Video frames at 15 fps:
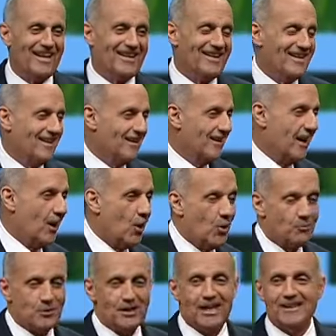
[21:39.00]
I
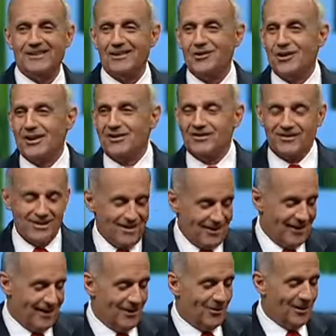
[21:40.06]
hope you got the gist.
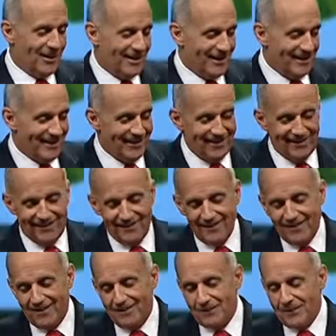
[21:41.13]
Anyway,
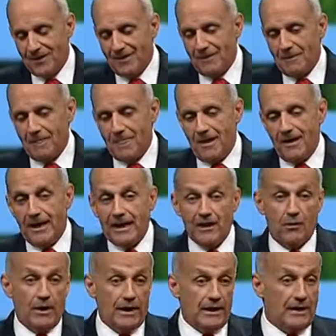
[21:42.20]

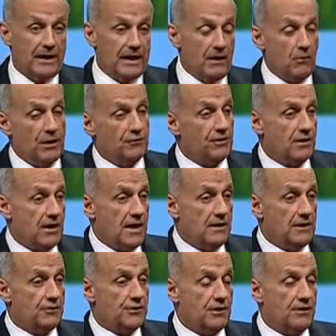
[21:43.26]
anyway, and I, I went to
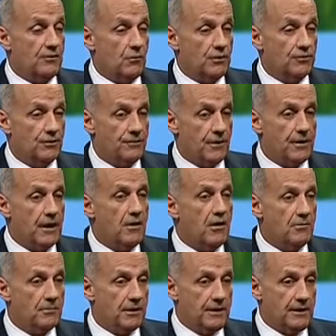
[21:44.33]
college, and it was a very
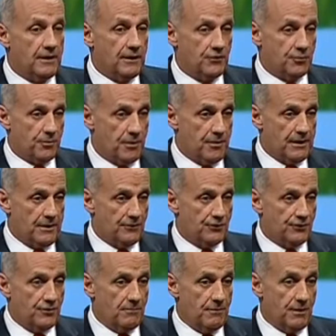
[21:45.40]
humbling
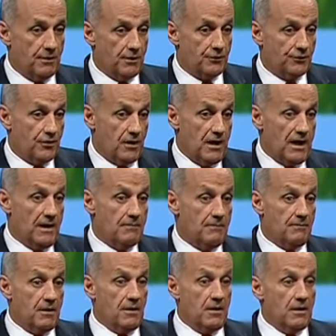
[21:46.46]
experience because I'm